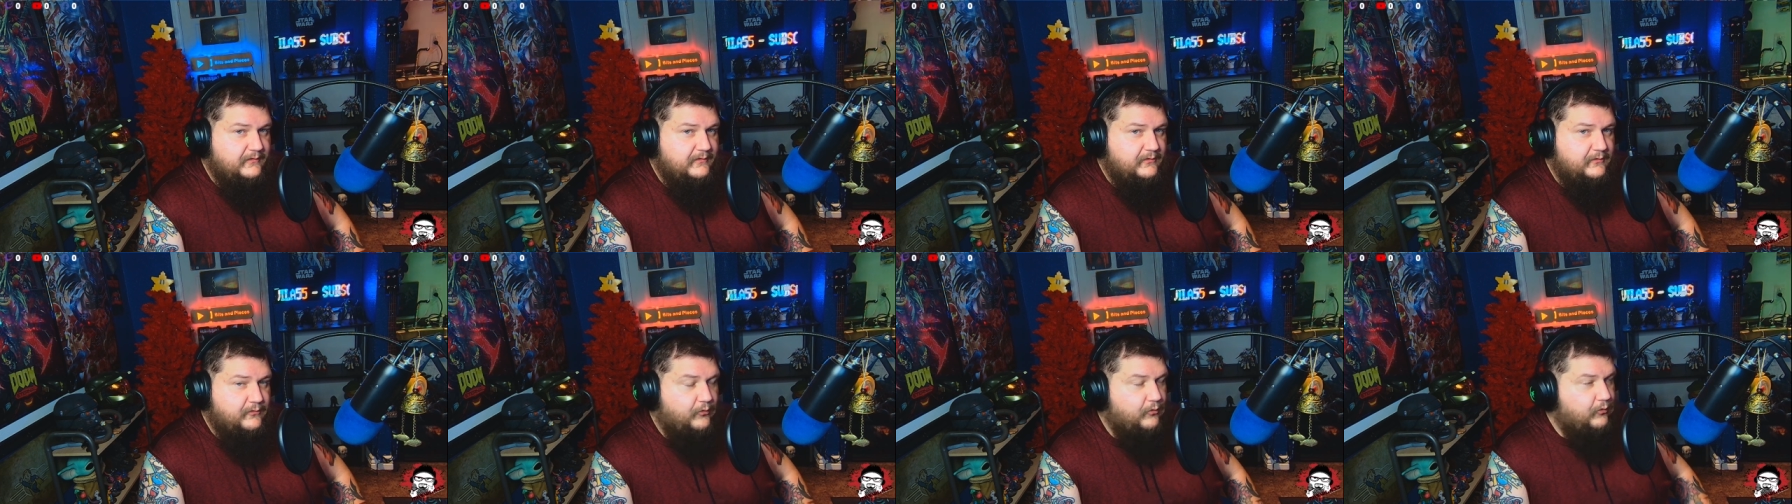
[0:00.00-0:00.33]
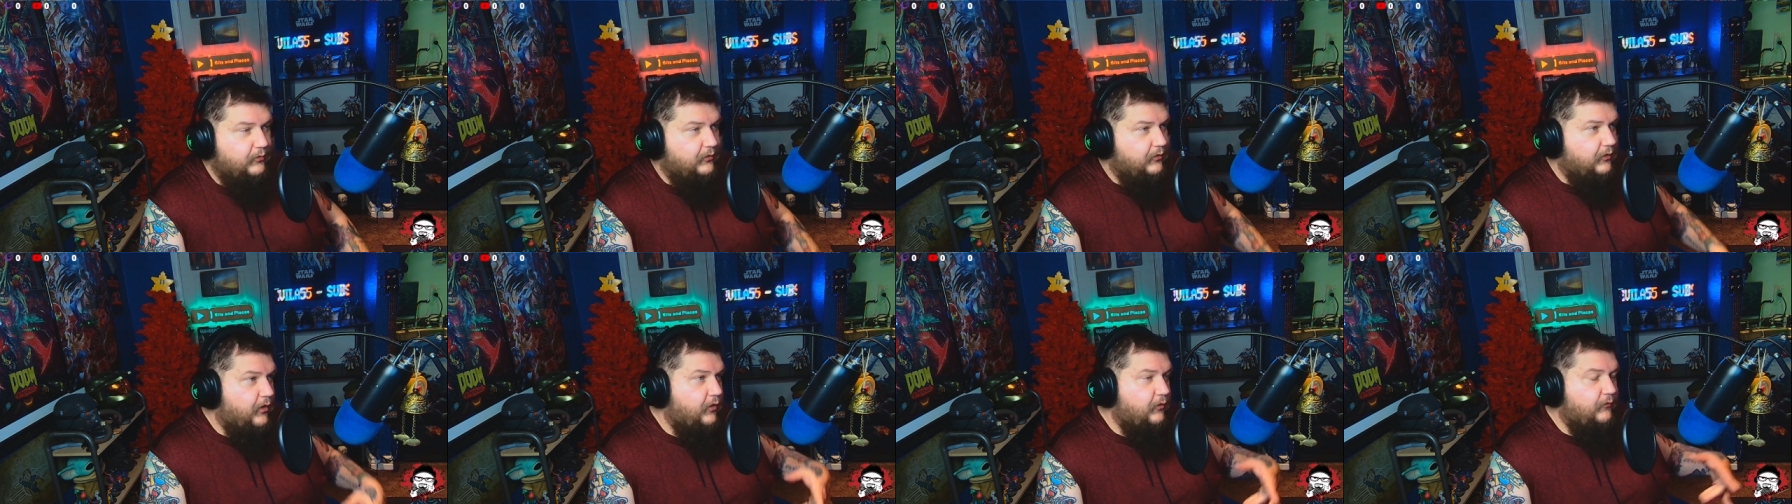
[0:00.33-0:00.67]

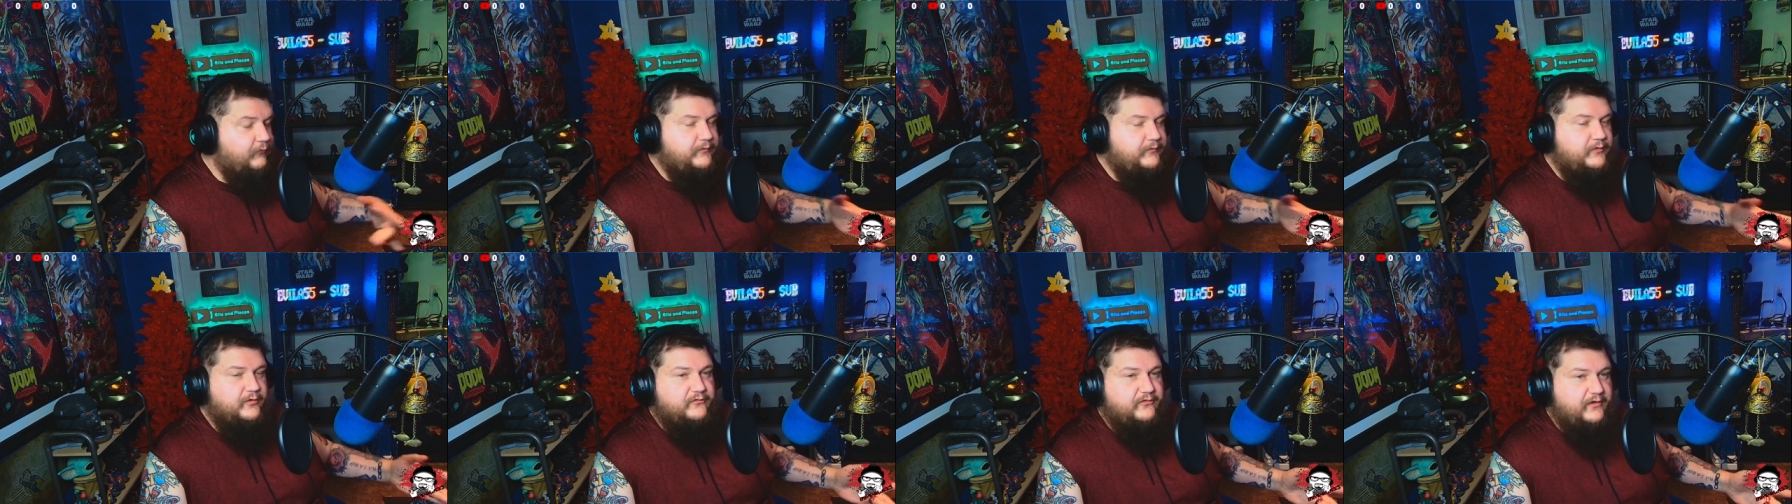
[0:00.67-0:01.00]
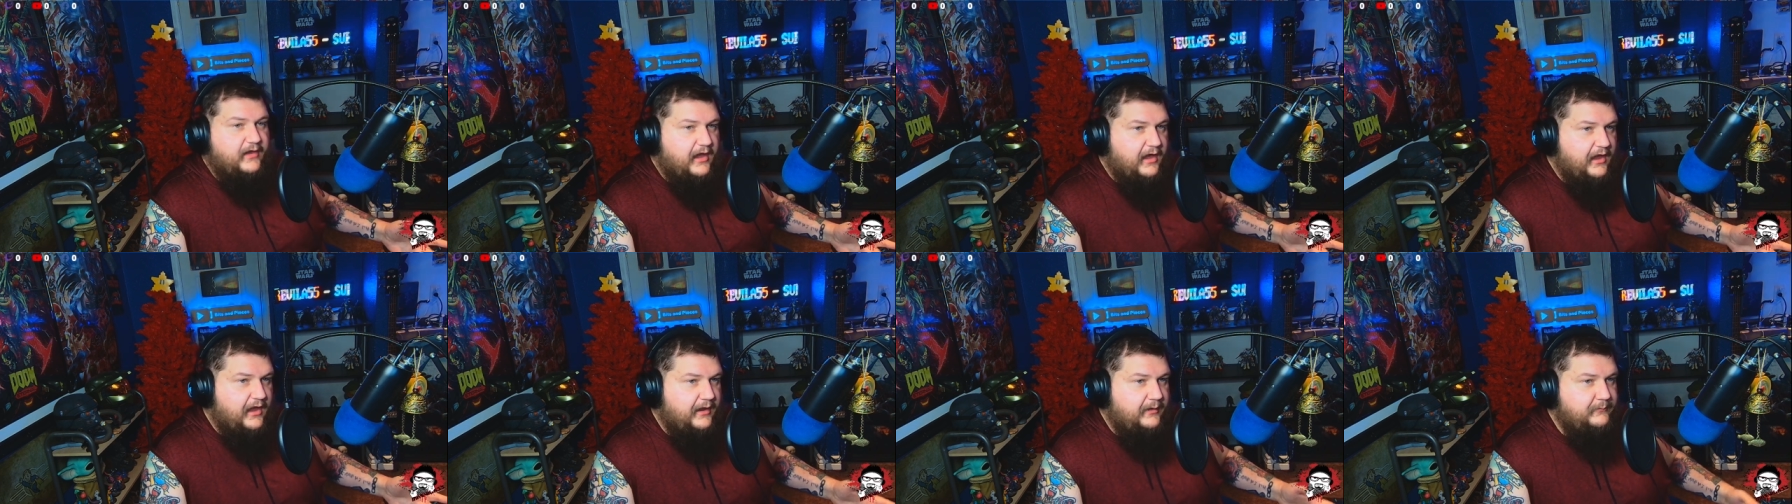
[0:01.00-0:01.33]
or all of your
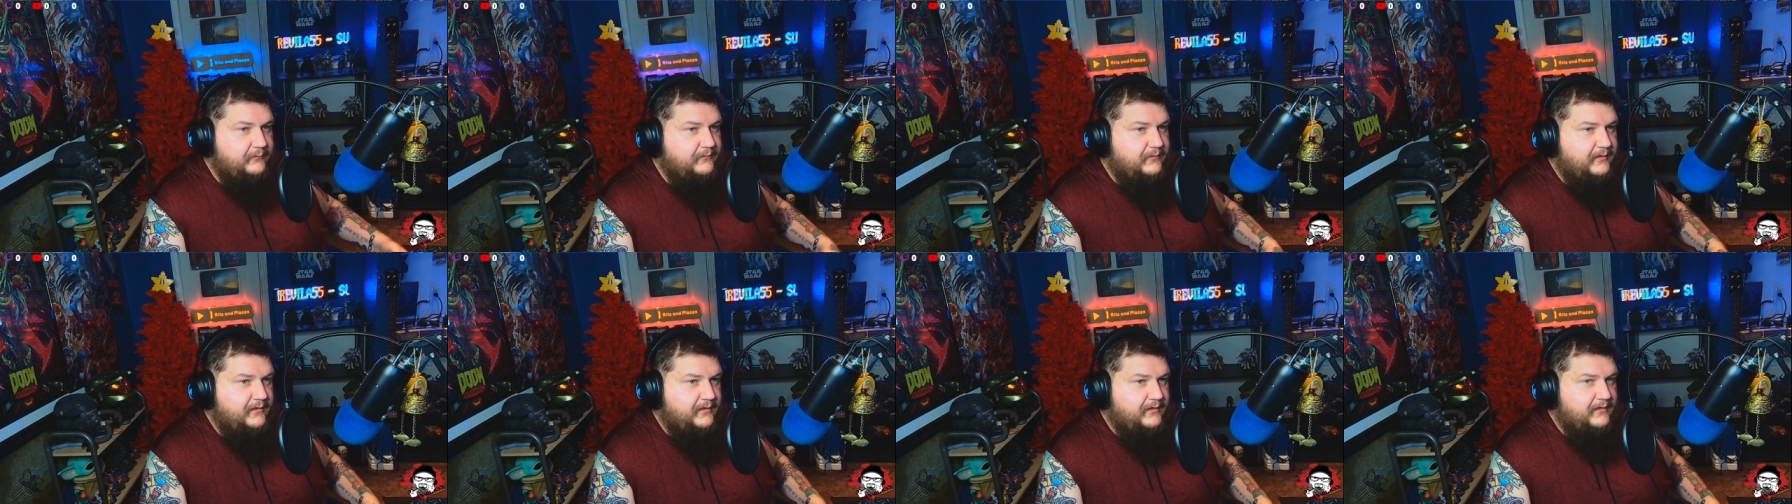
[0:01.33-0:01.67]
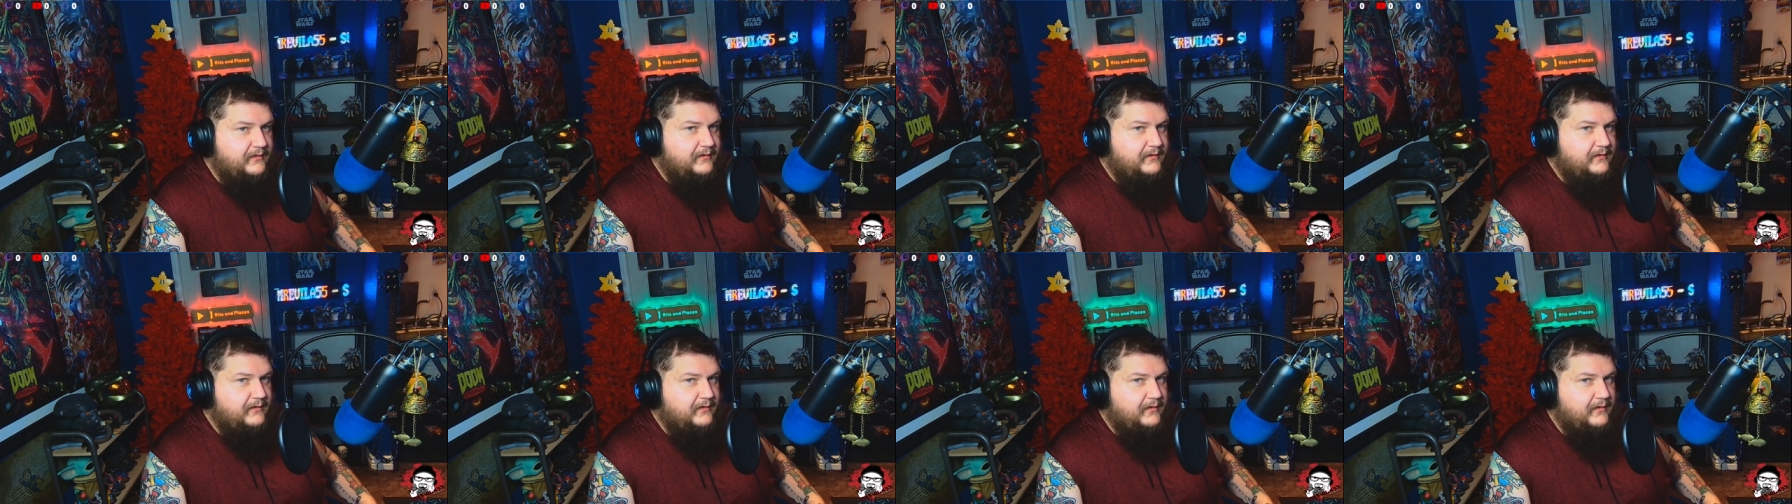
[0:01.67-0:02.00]
time.
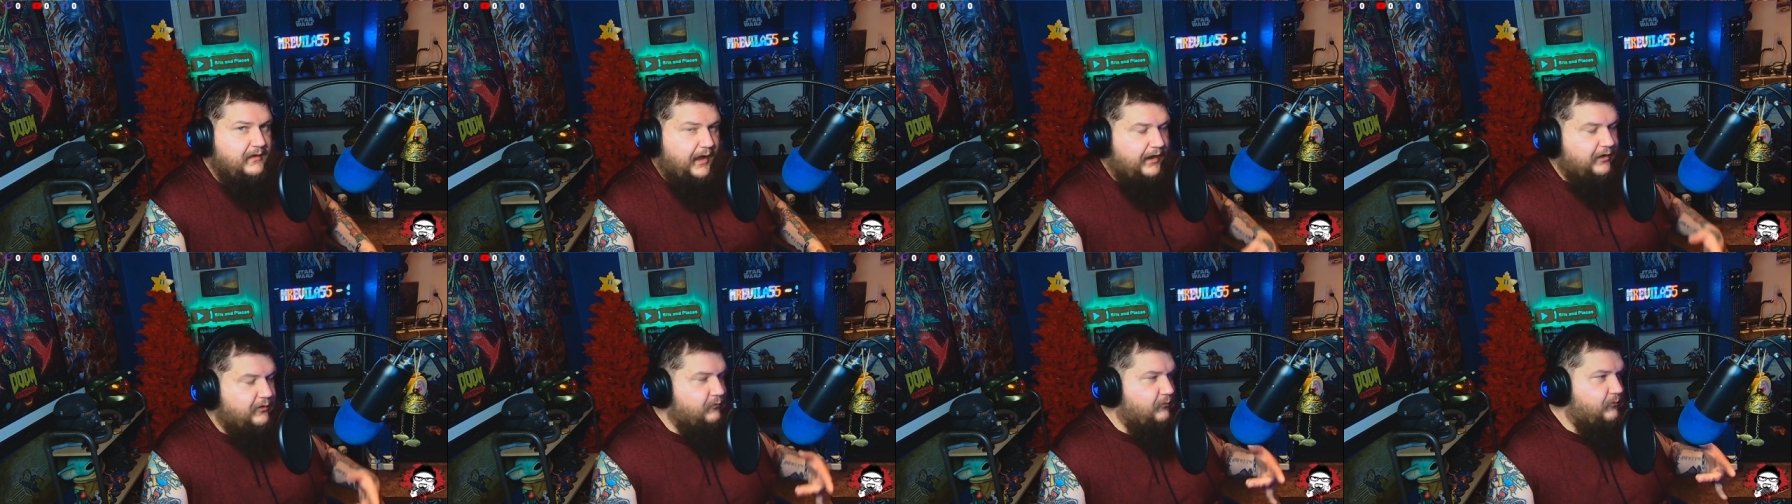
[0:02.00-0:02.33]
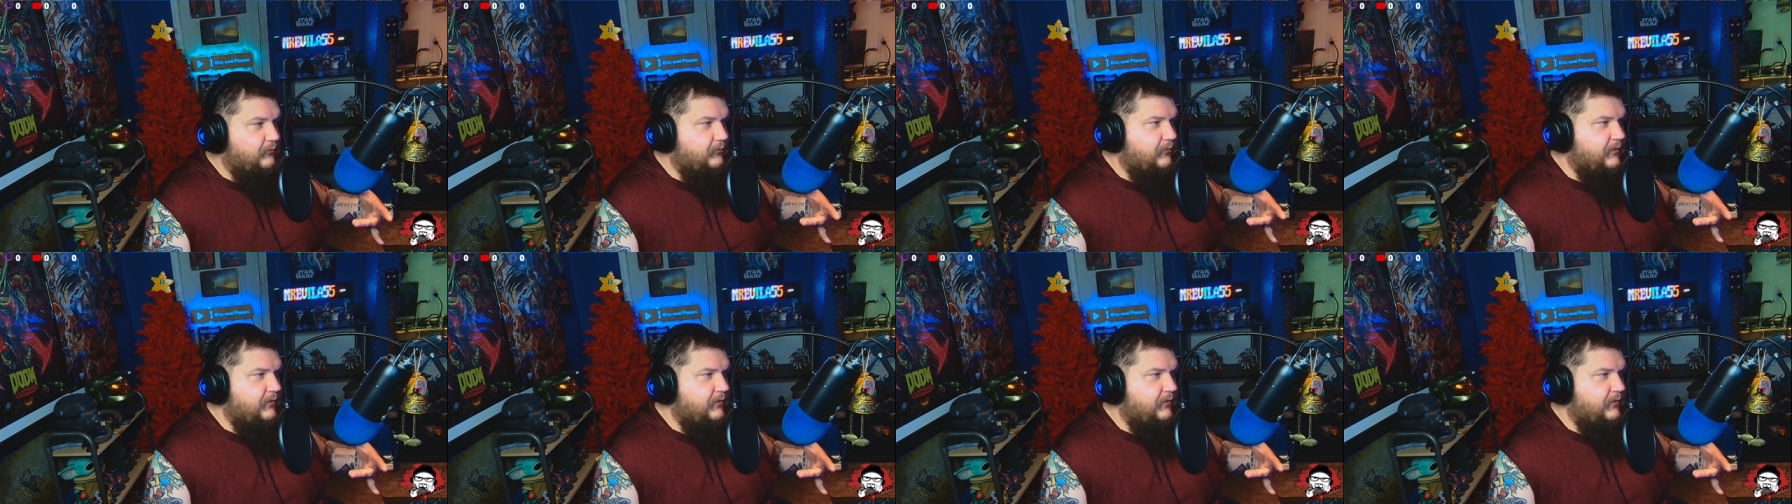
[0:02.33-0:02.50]
I don't